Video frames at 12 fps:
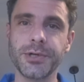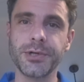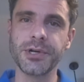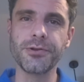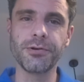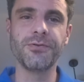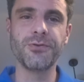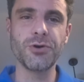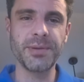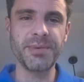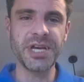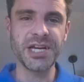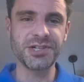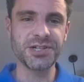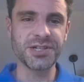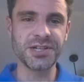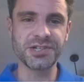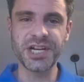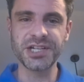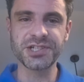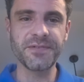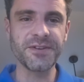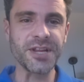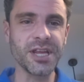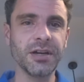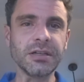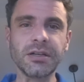go through 40 pages and change everything.